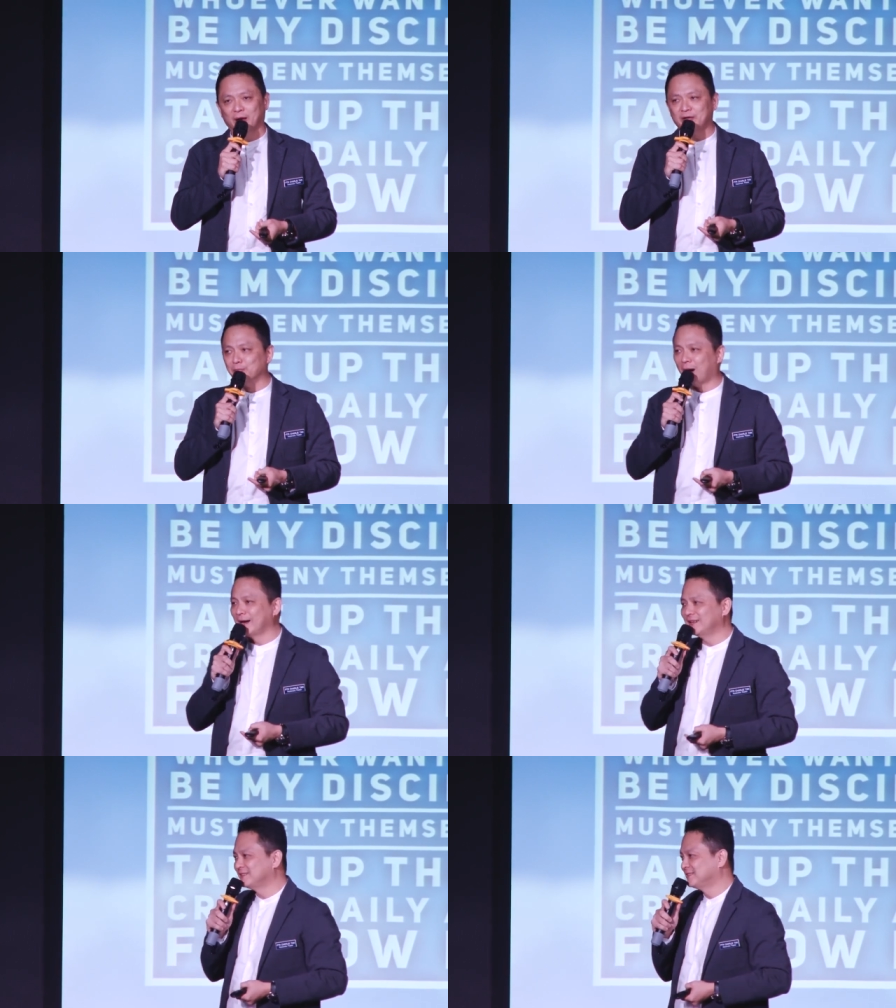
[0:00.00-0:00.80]
Bear in
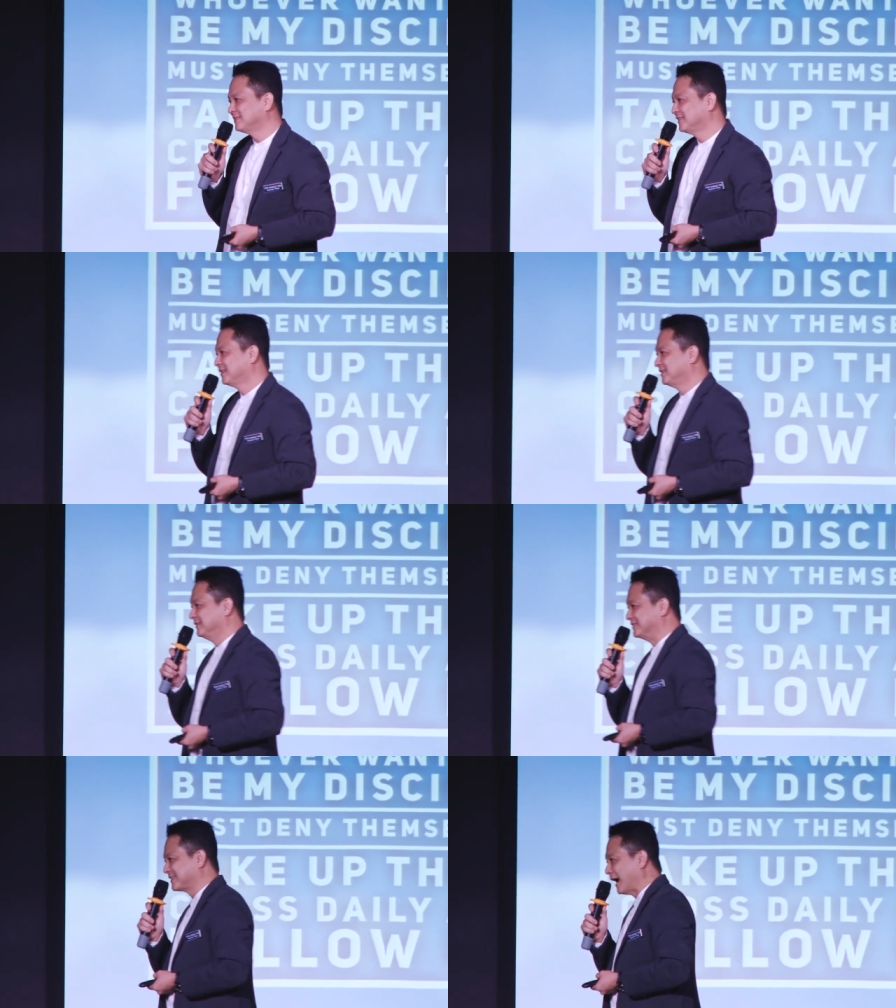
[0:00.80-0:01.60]
mind,
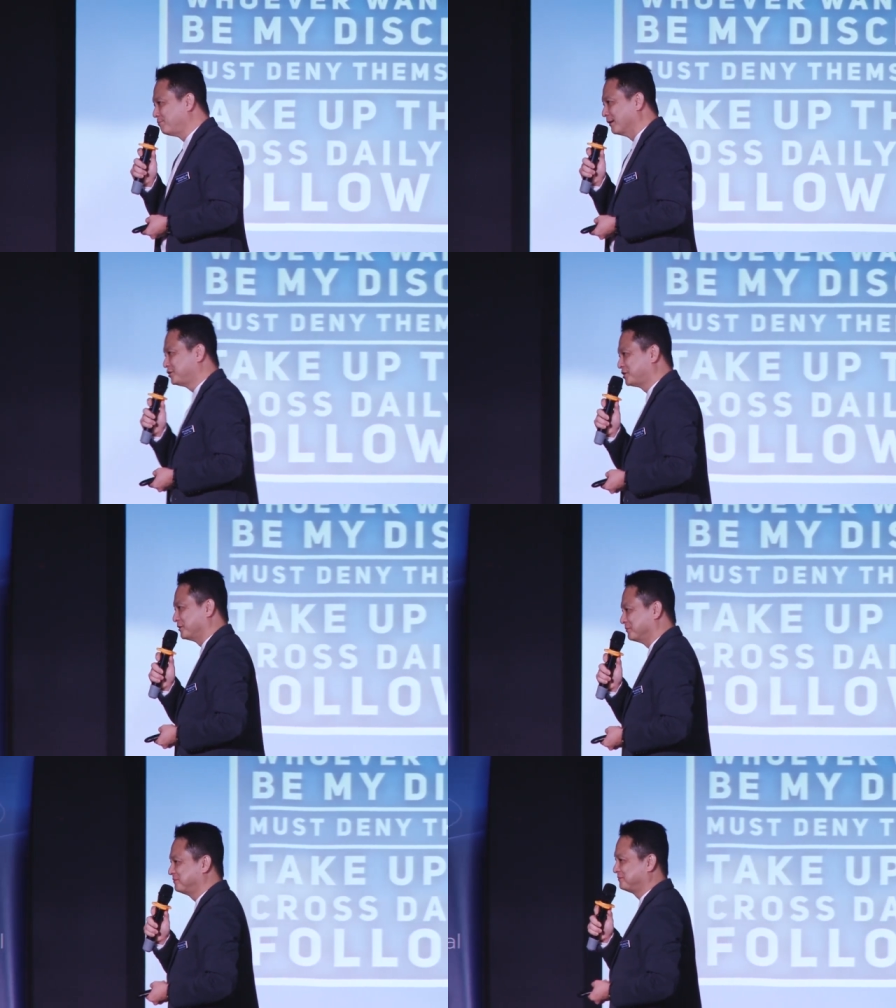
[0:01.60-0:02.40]

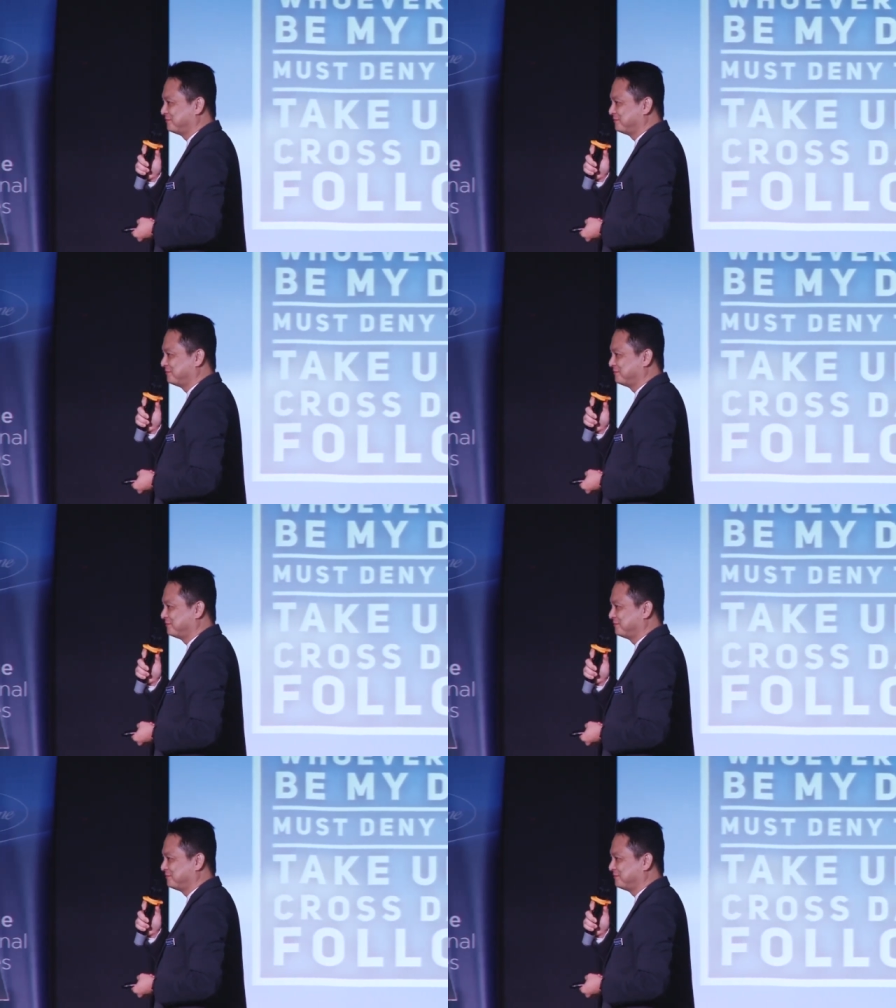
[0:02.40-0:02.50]
discipleship.